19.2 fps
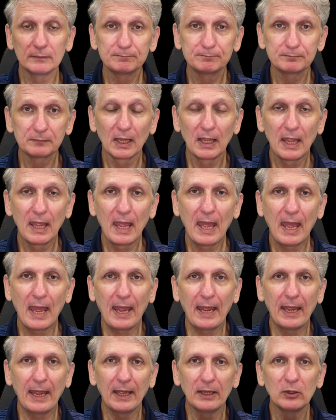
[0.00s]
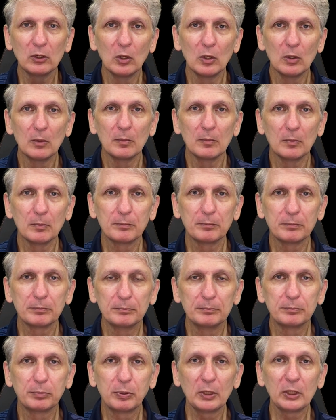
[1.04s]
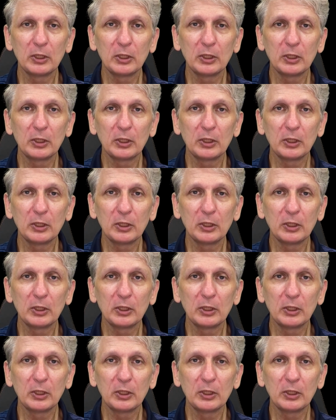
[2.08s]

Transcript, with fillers: and putting on various